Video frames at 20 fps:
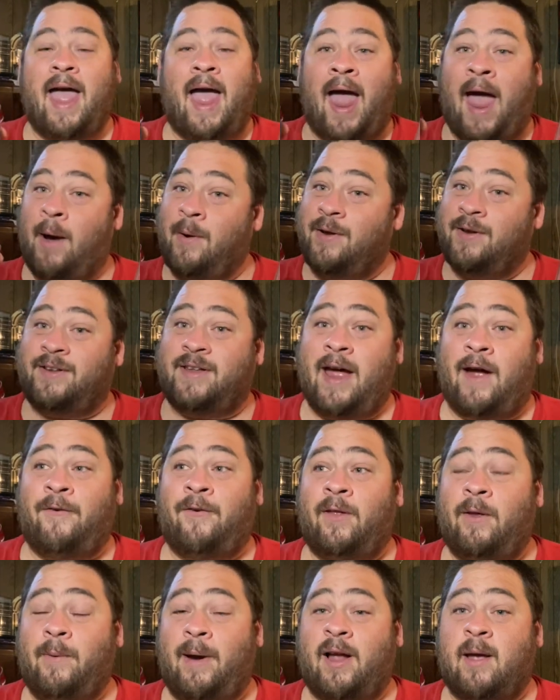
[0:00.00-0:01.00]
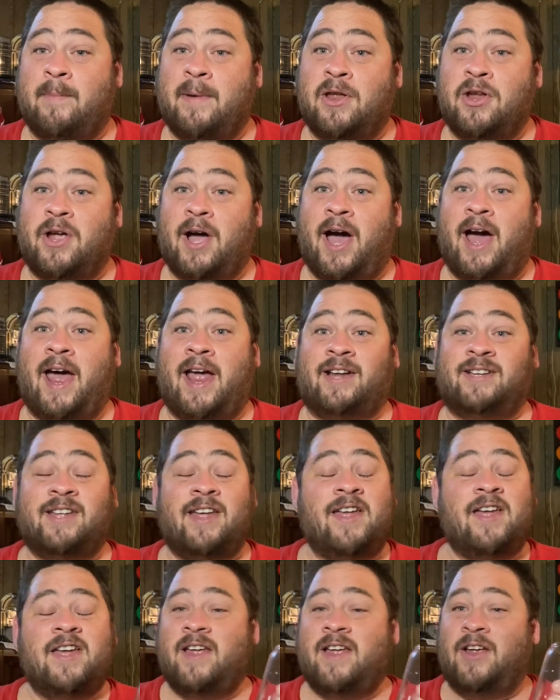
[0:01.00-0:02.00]
I would definitely recommend you guys
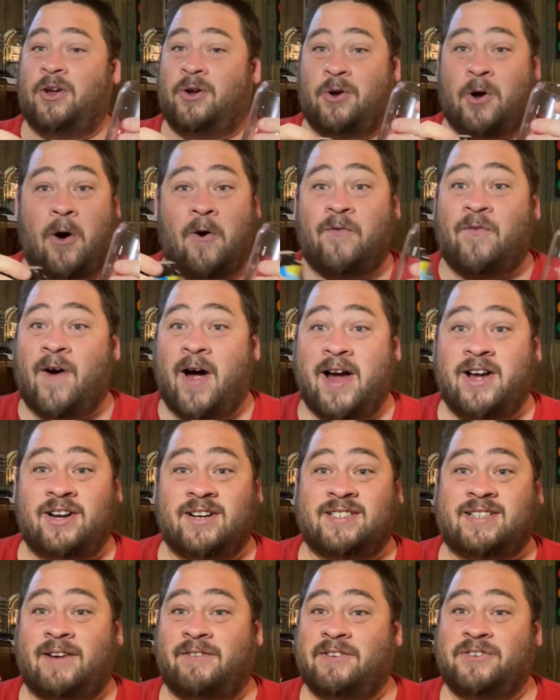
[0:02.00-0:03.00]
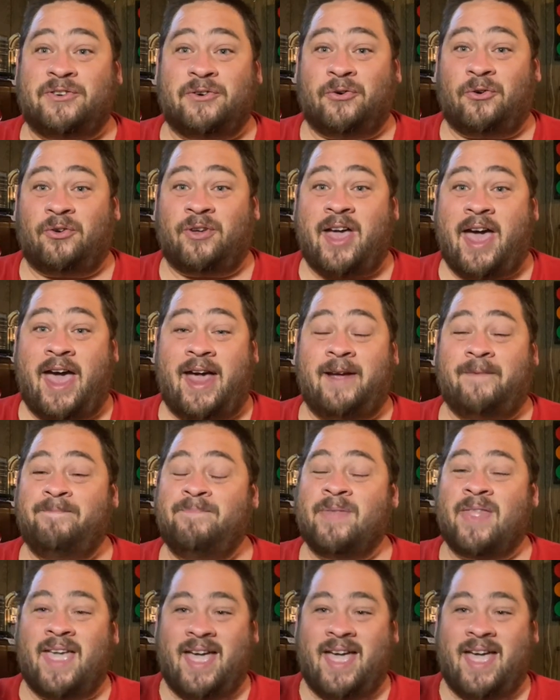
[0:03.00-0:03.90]
go find yourself a Circle K